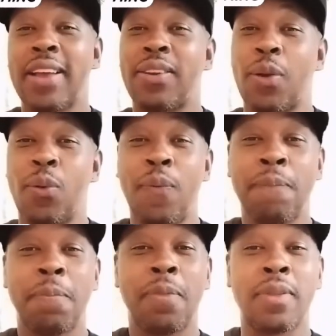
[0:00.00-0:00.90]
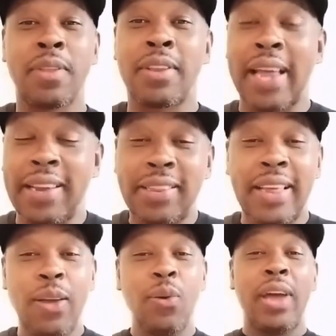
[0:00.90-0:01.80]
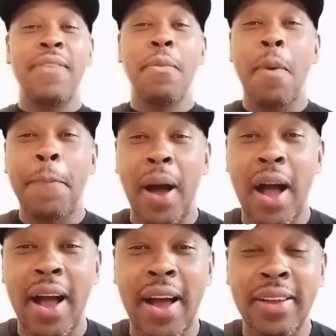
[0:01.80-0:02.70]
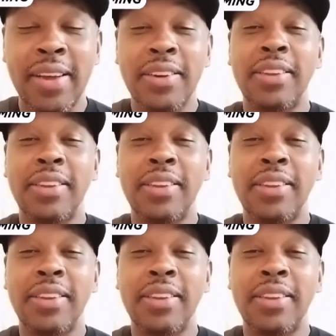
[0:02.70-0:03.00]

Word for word: So they still give him a bond,